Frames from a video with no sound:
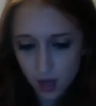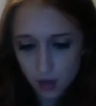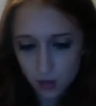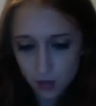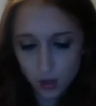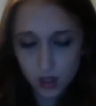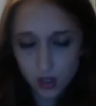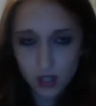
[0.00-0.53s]

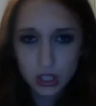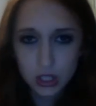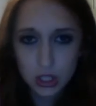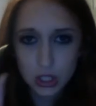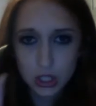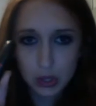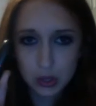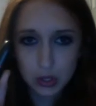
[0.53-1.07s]
Try not to
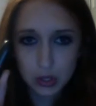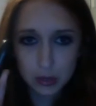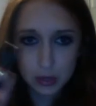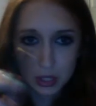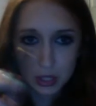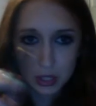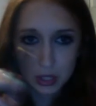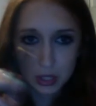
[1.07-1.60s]
use too
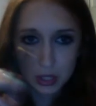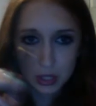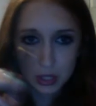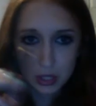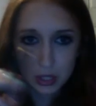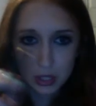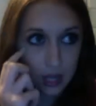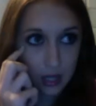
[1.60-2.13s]
much of this
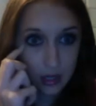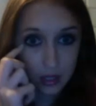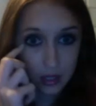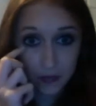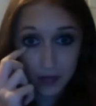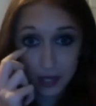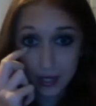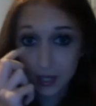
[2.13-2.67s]
because I
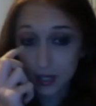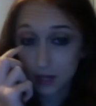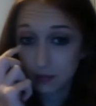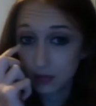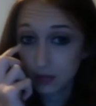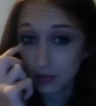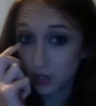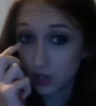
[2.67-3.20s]
love that, and I'm
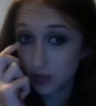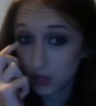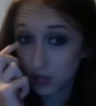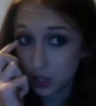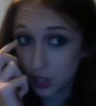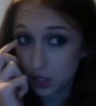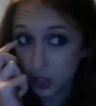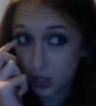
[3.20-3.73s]
not sure if they
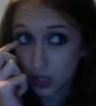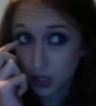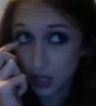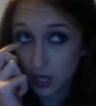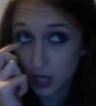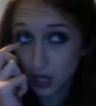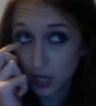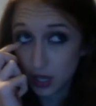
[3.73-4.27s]

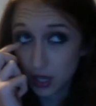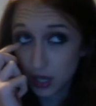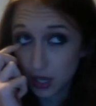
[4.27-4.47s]
sell